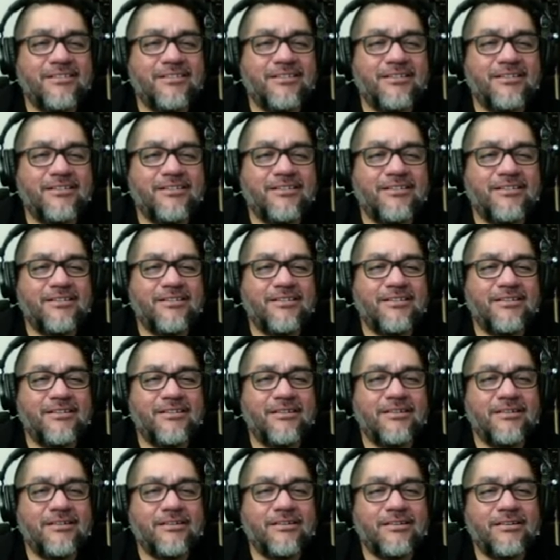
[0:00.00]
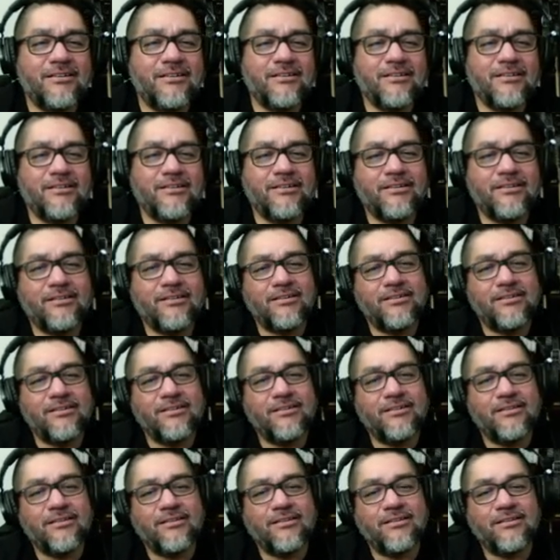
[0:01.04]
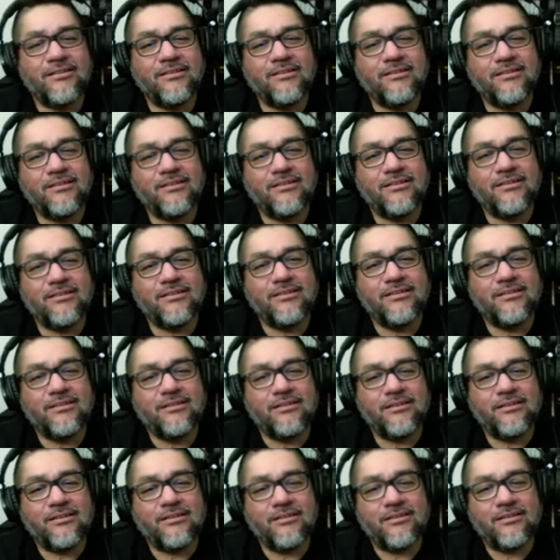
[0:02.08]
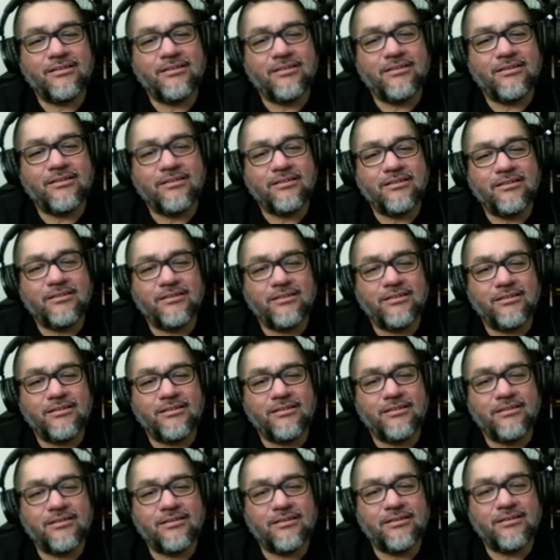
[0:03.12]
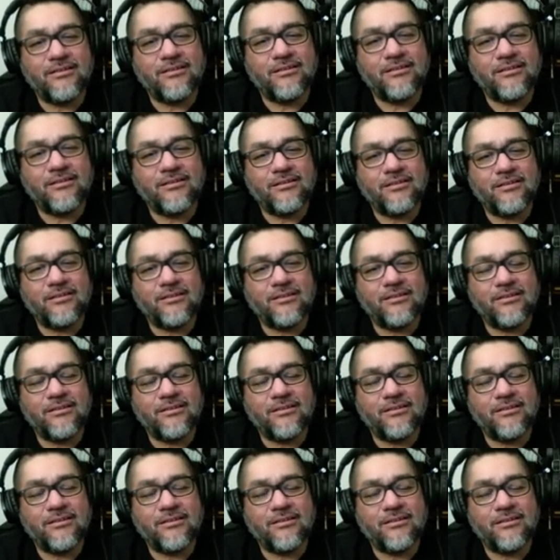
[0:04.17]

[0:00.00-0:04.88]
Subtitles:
This person isn't speaking.